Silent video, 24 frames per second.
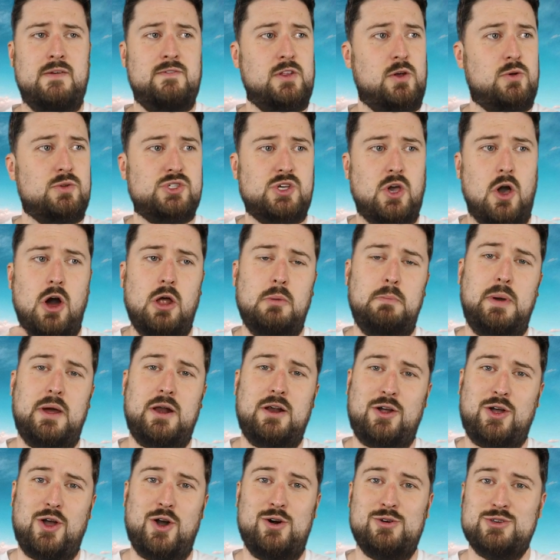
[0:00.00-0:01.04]
even though it's called
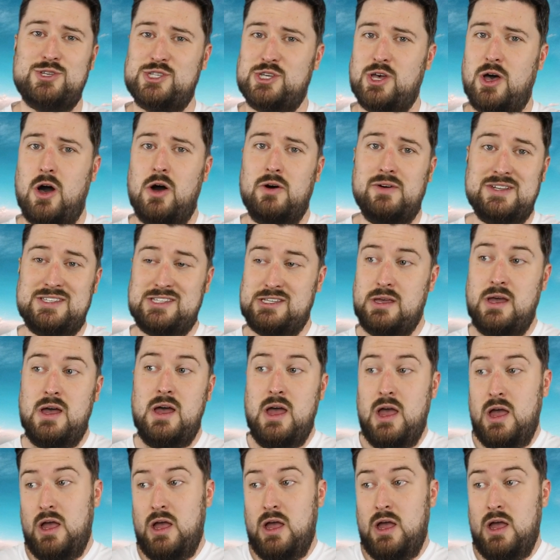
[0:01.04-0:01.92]
Better Call Saul, it's